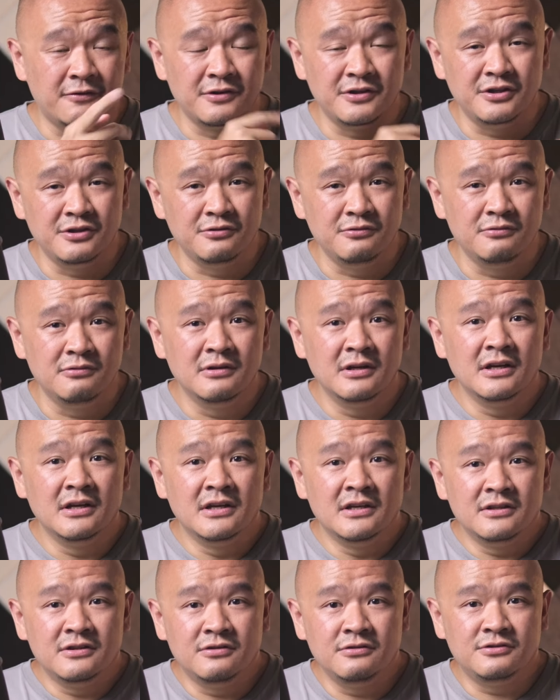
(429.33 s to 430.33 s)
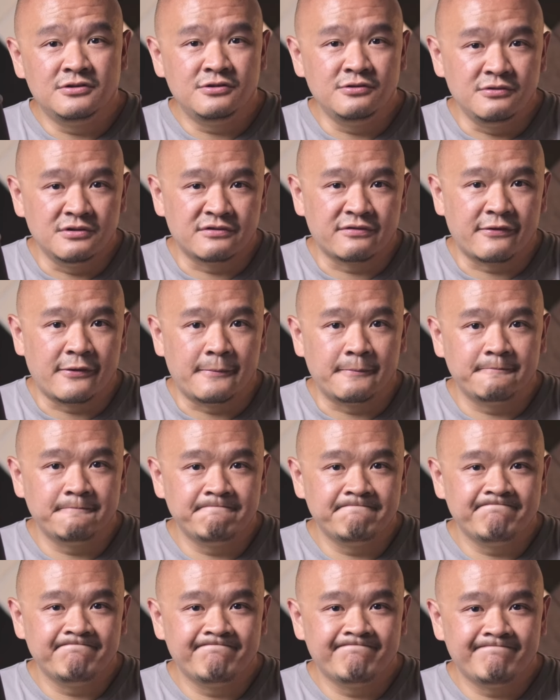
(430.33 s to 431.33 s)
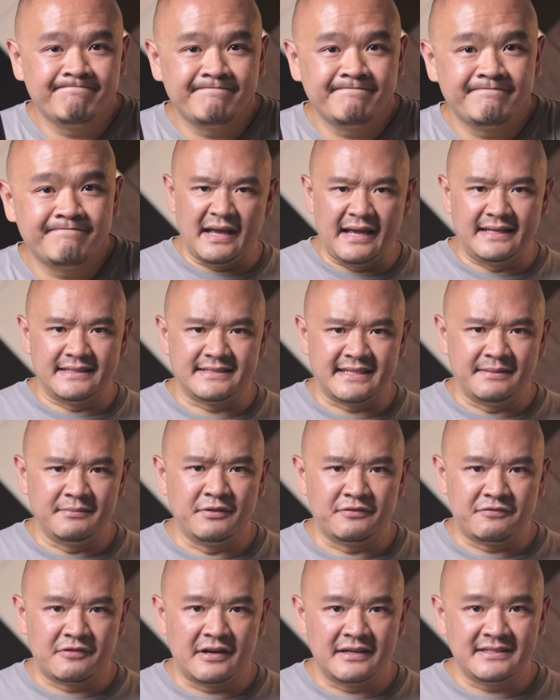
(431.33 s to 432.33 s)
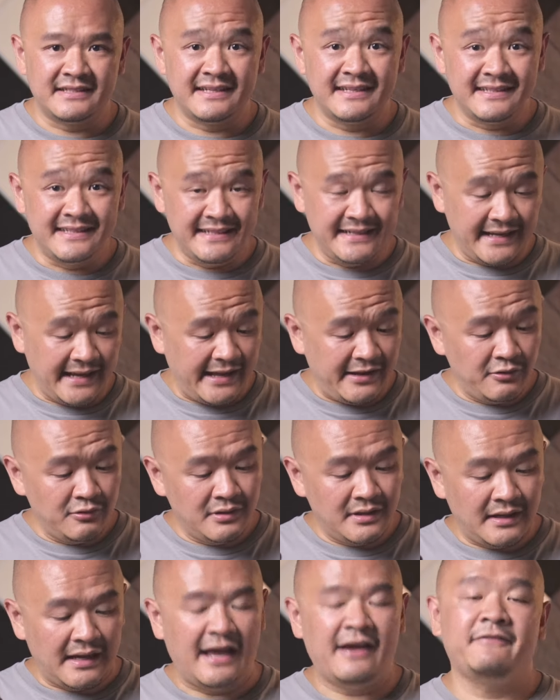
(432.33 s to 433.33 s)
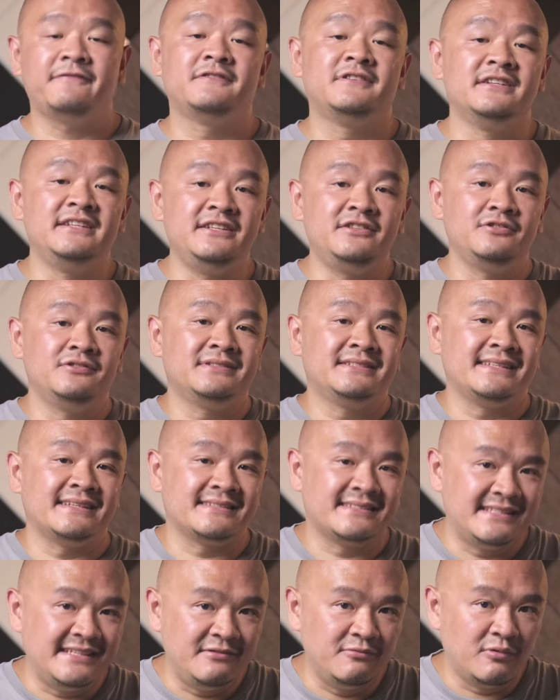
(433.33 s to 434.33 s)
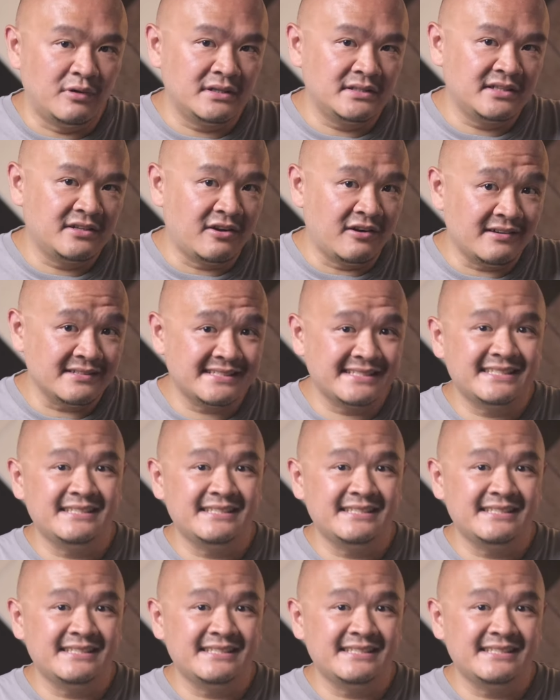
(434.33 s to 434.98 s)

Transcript: you to choose from. At time of writing, the AULA F3261 costs